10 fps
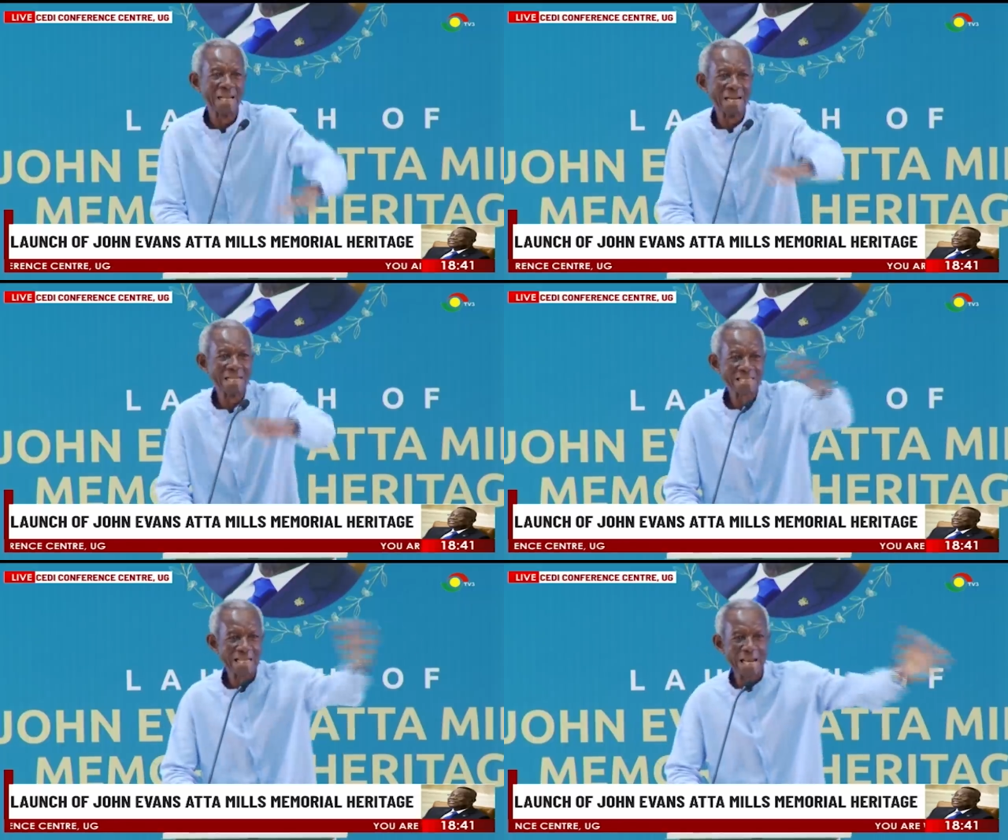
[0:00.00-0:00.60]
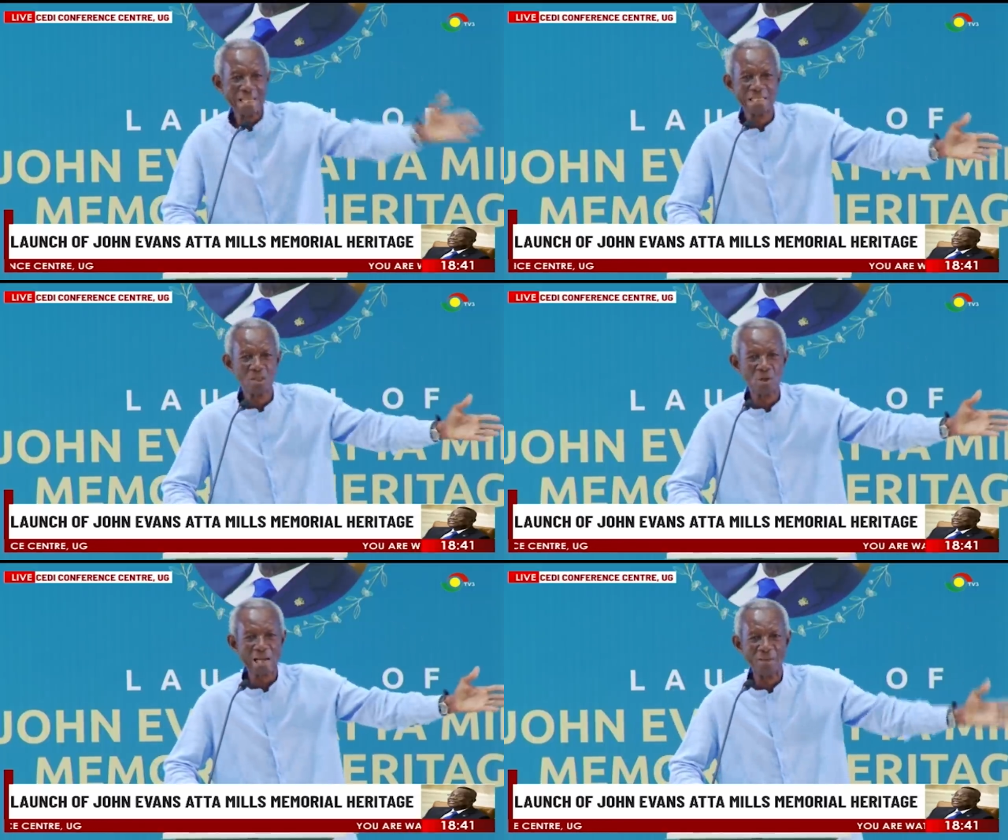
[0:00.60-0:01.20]
the other side
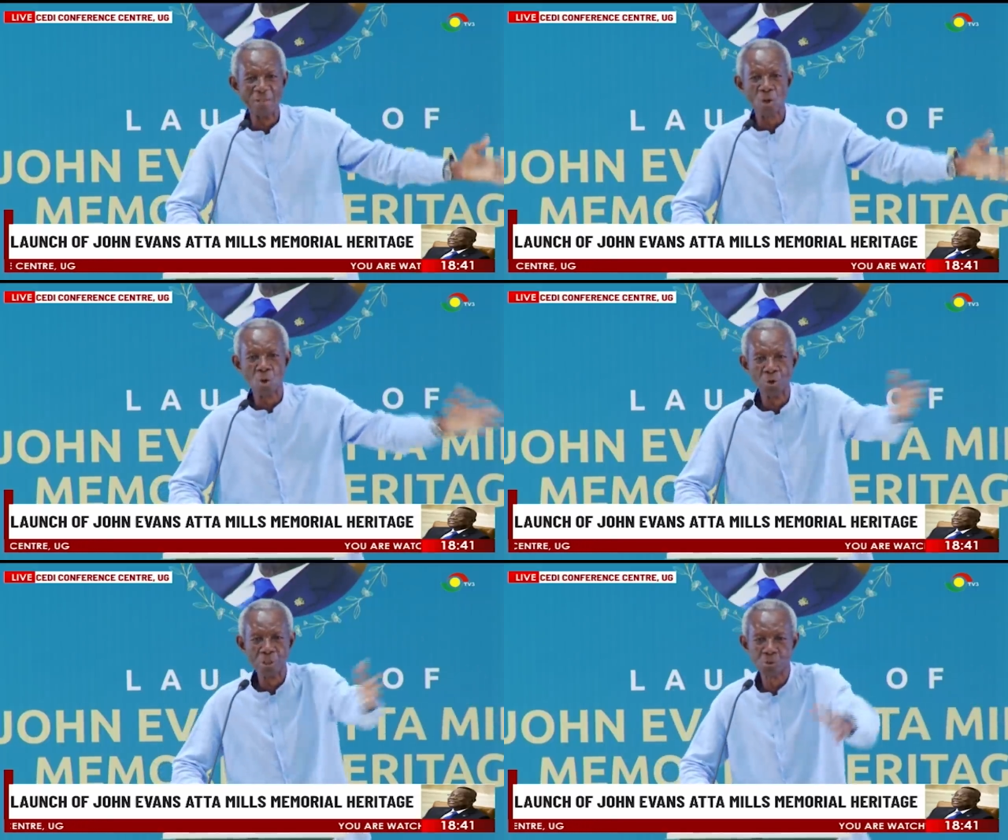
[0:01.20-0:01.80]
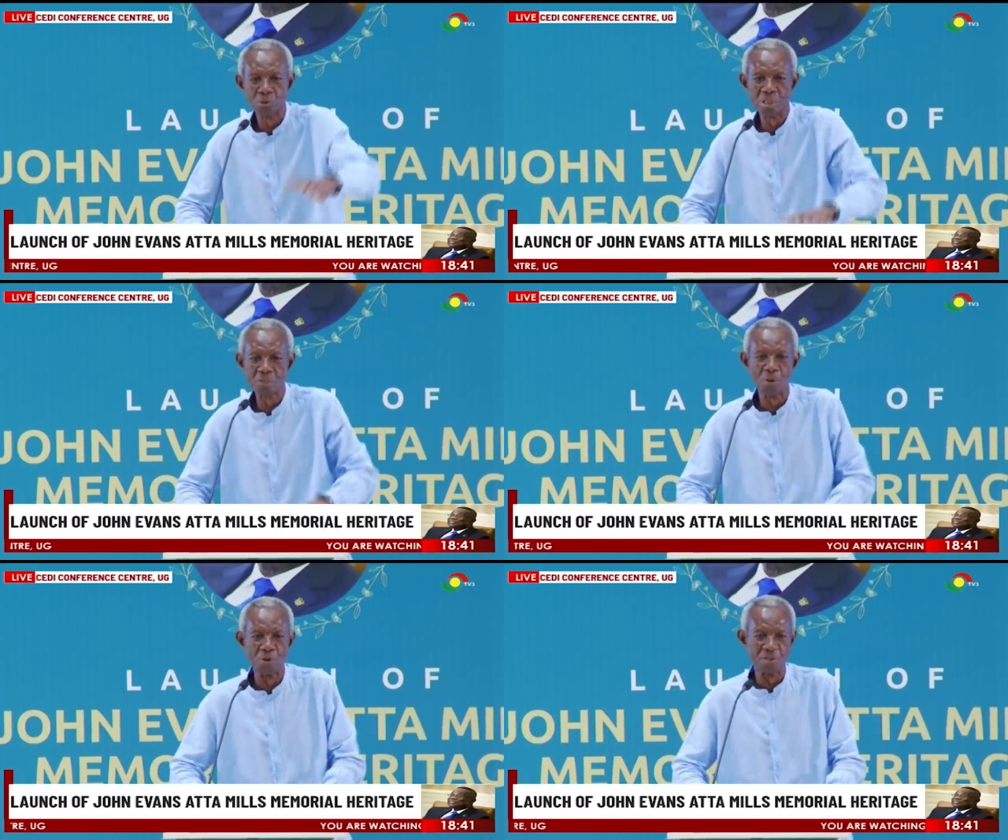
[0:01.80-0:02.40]
did not have the courage to
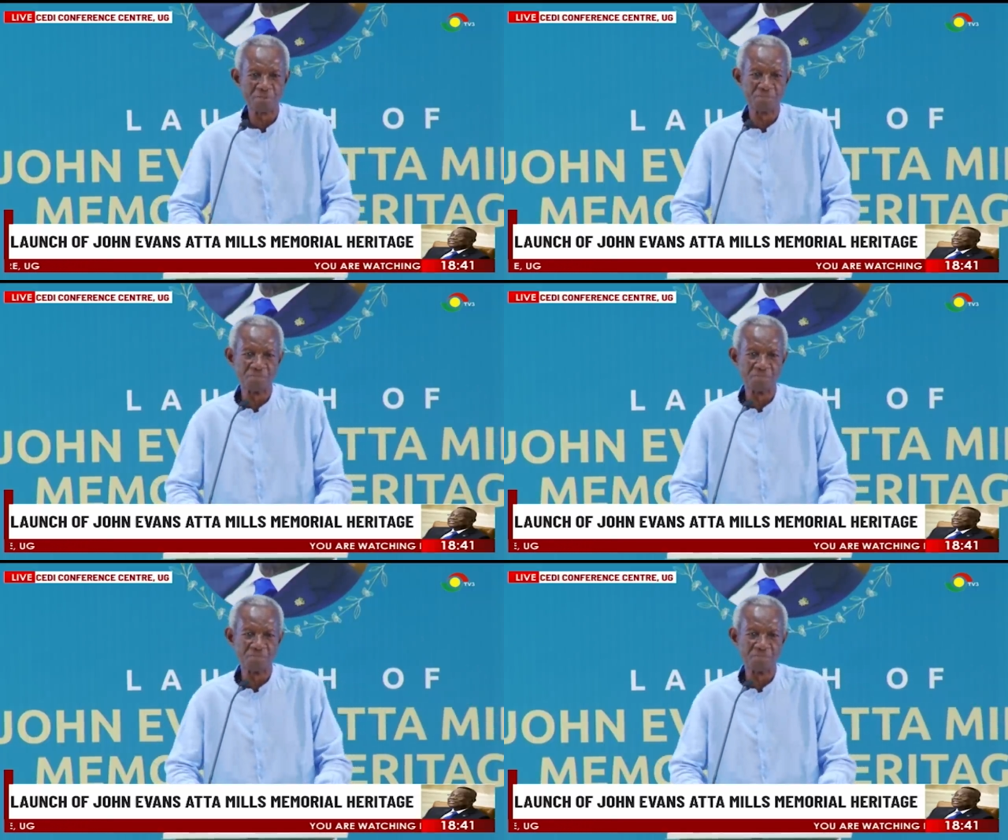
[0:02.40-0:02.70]
respond.